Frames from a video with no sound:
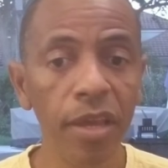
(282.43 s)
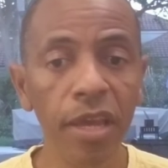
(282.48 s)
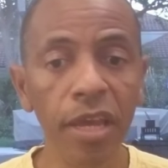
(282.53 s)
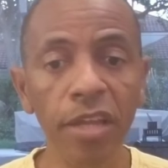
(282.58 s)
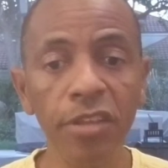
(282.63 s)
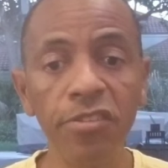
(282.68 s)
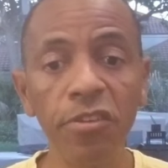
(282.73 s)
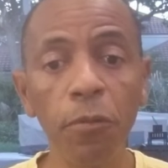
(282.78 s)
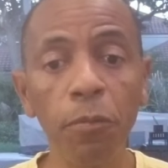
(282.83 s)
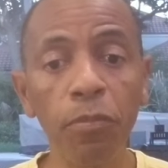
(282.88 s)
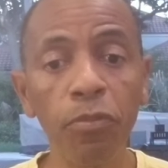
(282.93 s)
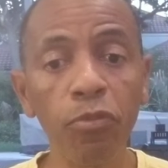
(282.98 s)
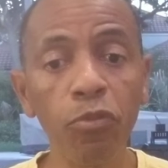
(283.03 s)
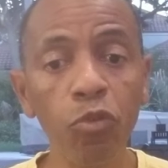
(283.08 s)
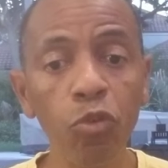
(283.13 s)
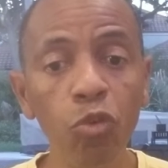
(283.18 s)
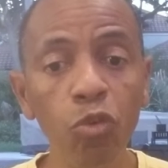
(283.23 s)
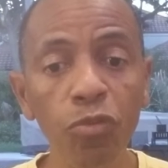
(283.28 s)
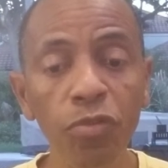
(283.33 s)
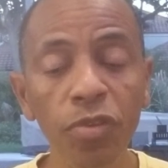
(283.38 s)
it's
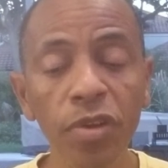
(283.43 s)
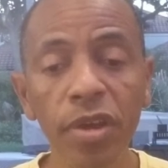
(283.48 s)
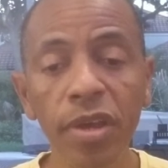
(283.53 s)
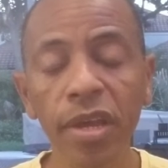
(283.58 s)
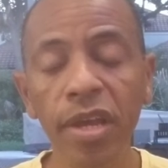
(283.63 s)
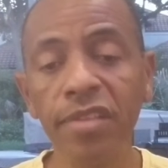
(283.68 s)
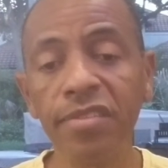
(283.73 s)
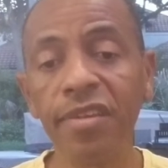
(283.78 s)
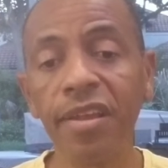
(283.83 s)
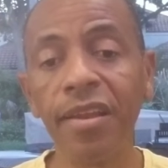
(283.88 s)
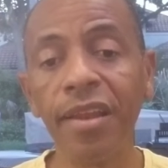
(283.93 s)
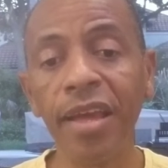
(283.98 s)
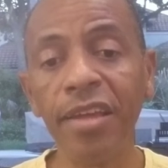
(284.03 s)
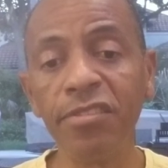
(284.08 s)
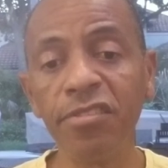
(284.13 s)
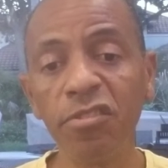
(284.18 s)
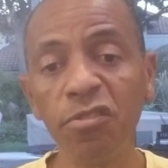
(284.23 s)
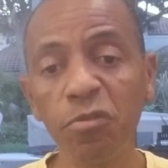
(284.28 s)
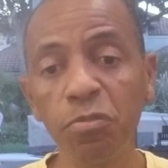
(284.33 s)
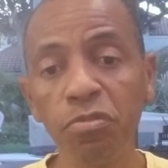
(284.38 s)
approved, it's a
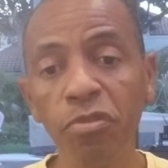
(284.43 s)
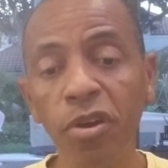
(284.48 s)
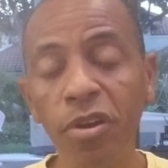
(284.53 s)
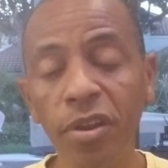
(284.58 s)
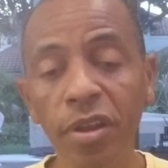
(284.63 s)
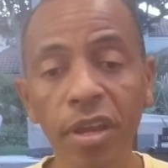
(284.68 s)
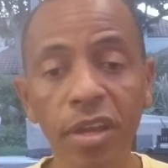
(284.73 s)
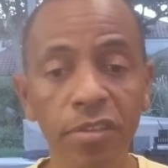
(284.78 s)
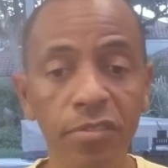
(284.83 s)
licensed product,